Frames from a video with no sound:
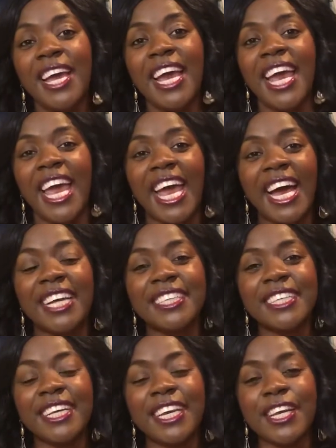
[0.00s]
And,
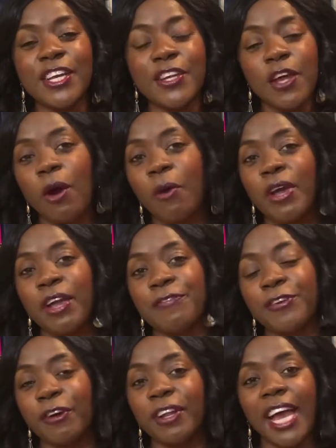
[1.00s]
you know, if
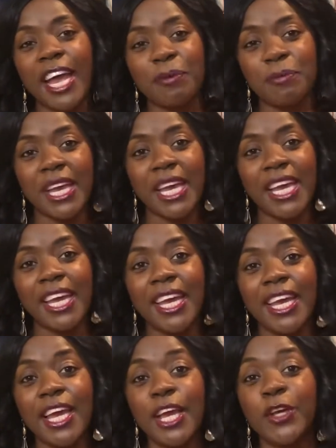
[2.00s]
you're like me,
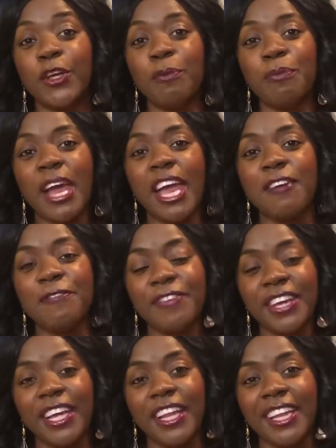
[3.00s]
you may
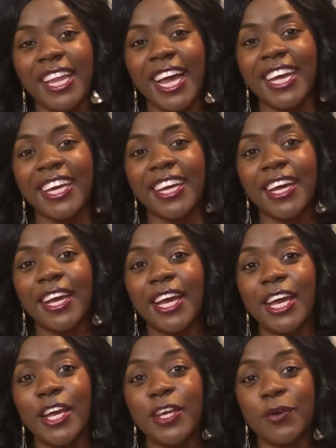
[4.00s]
feel like
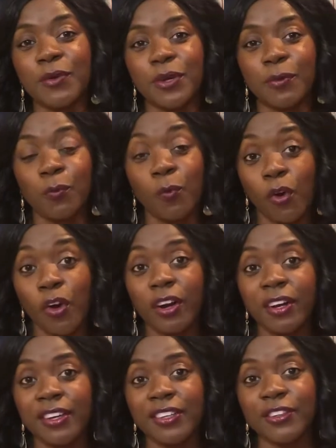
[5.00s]
you
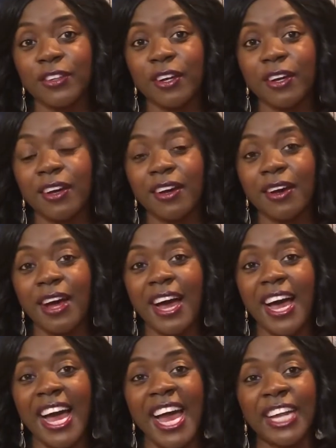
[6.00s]
work
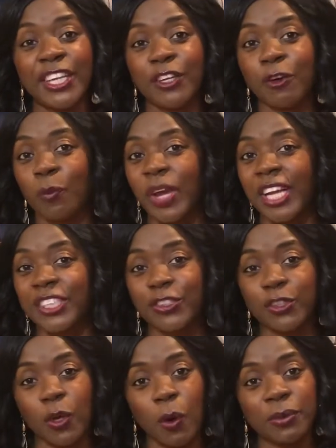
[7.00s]
and your week
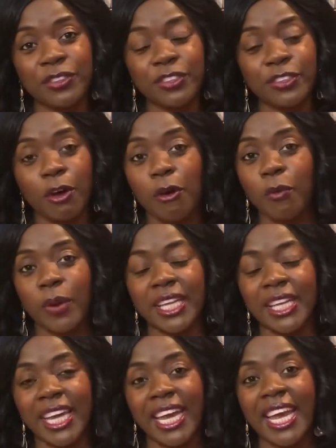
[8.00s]
just goes so
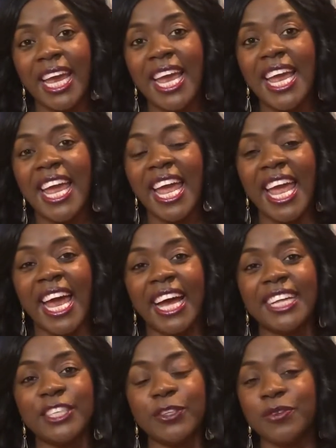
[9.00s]
quickly
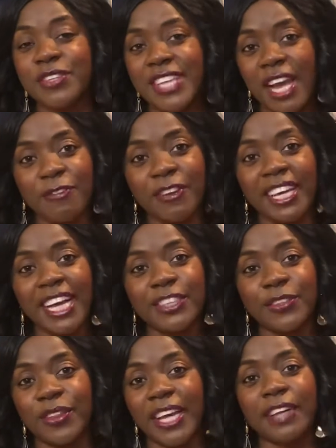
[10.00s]
and you never get
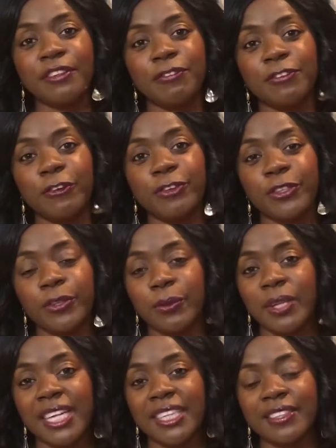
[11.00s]
to the end of your to-do
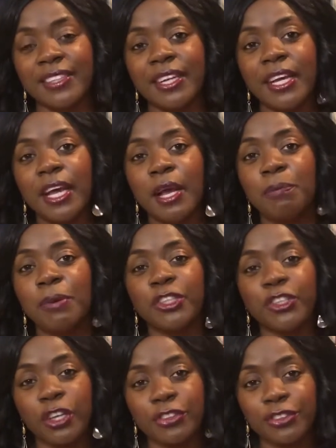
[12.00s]
list. But
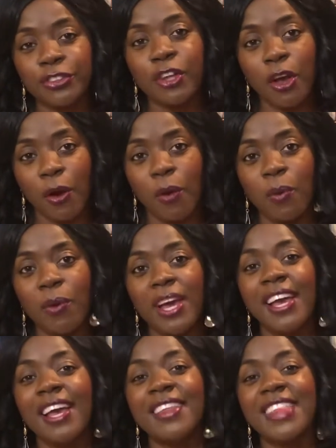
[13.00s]
just know
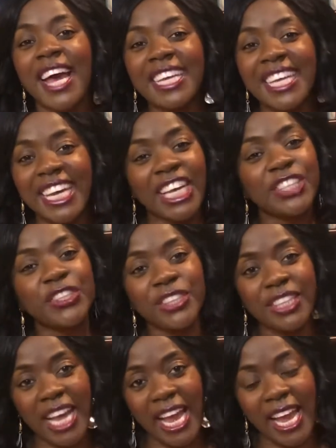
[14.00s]
that each
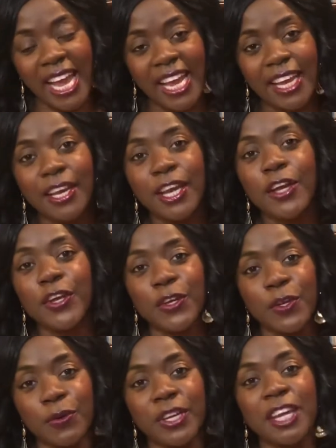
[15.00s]
day
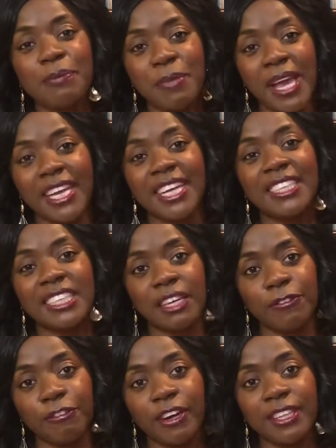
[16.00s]
you can make a
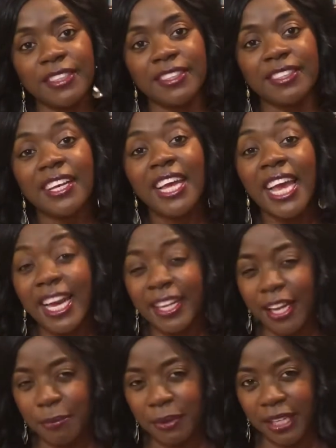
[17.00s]
difference, and
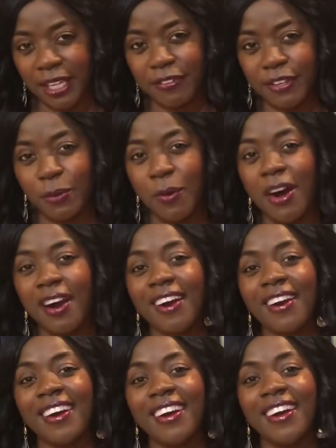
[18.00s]
I believe you are.
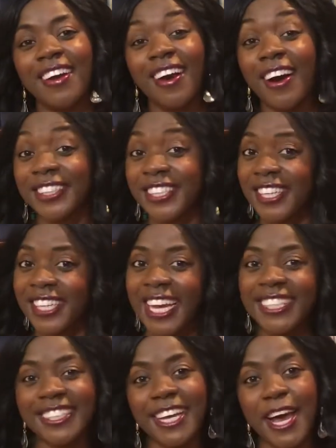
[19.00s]
Until
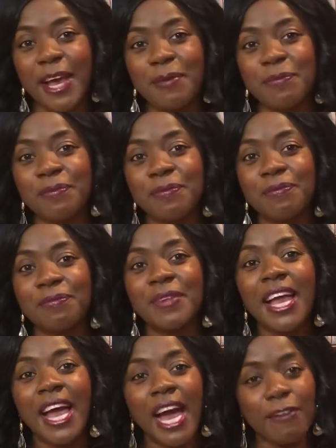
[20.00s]
next time,
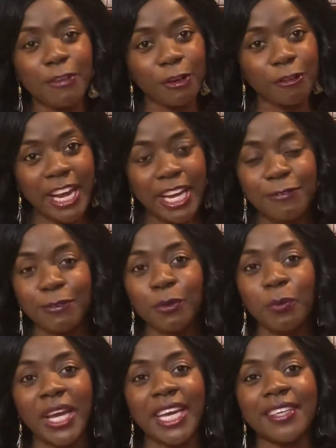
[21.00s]
have a grateful
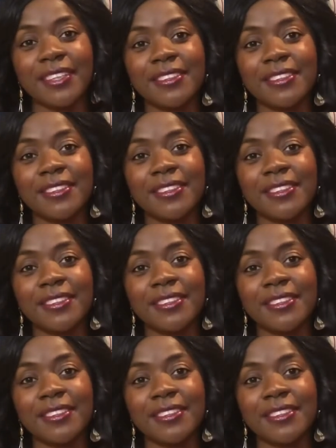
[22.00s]
week.